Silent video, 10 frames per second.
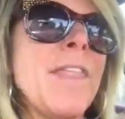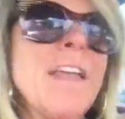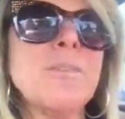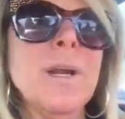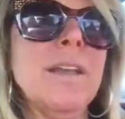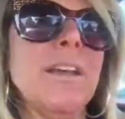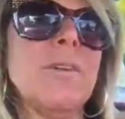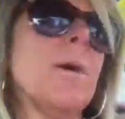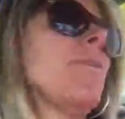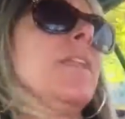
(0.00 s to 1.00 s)
that's what I
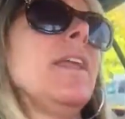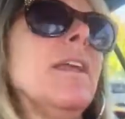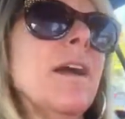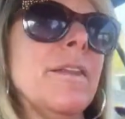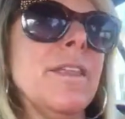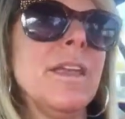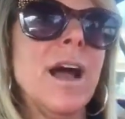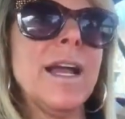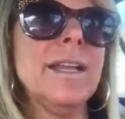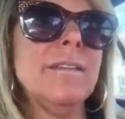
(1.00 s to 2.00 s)
love about the
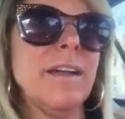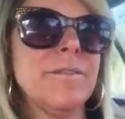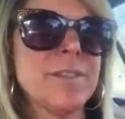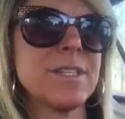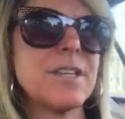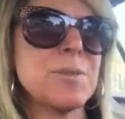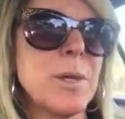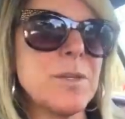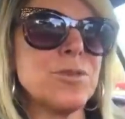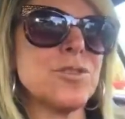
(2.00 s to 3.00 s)
ID Life
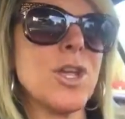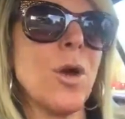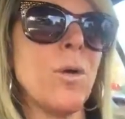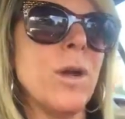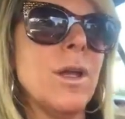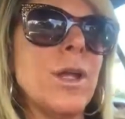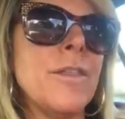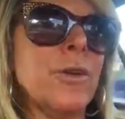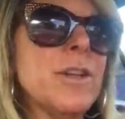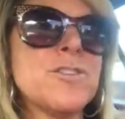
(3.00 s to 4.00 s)
assessment. So
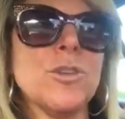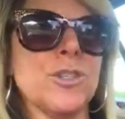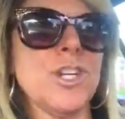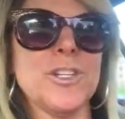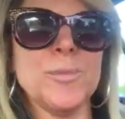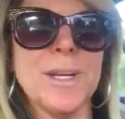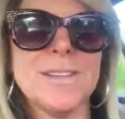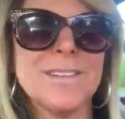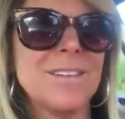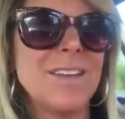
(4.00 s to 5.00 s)
there is no
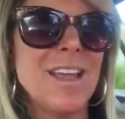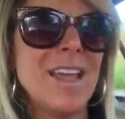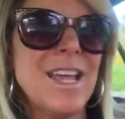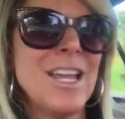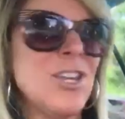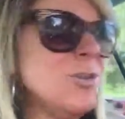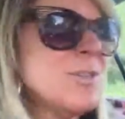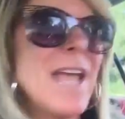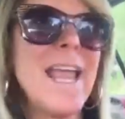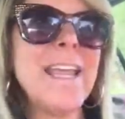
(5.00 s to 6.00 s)
judgment. You
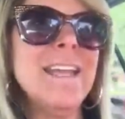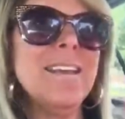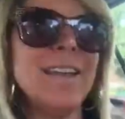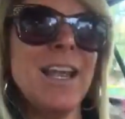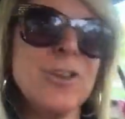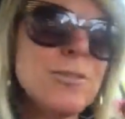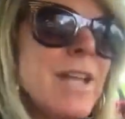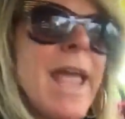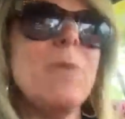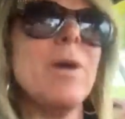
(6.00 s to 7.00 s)
take it and you
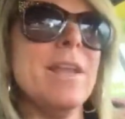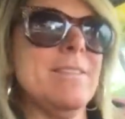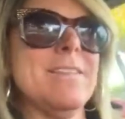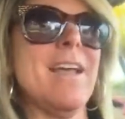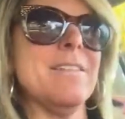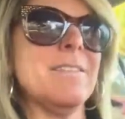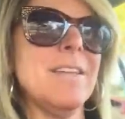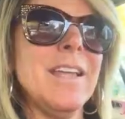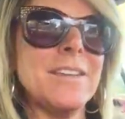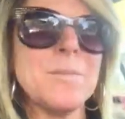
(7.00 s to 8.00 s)
take what it says.
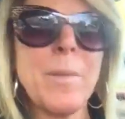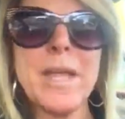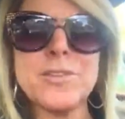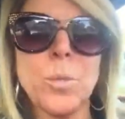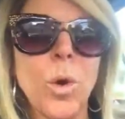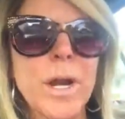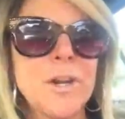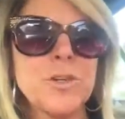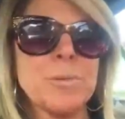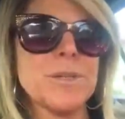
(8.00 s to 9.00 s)
It is based
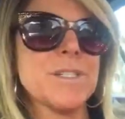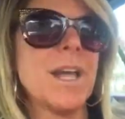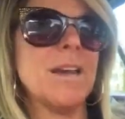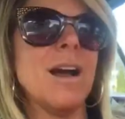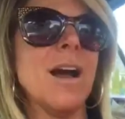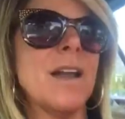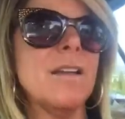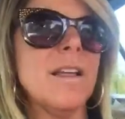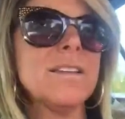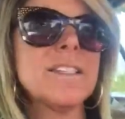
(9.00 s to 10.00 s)
100%
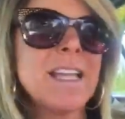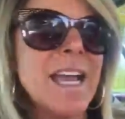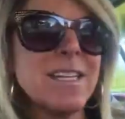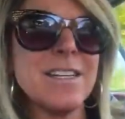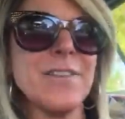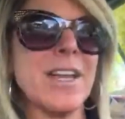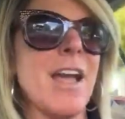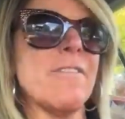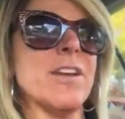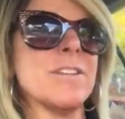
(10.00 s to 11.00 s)
on scientific
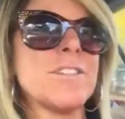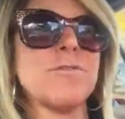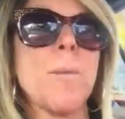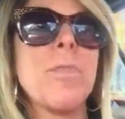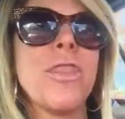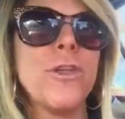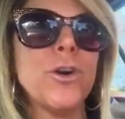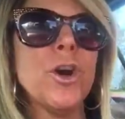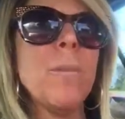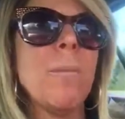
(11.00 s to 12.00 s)
evidence from
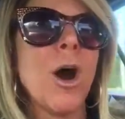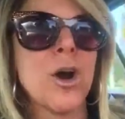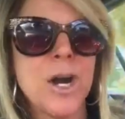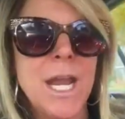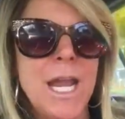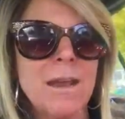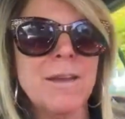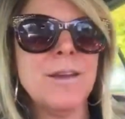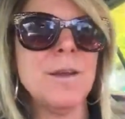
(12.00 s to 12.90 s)
third party.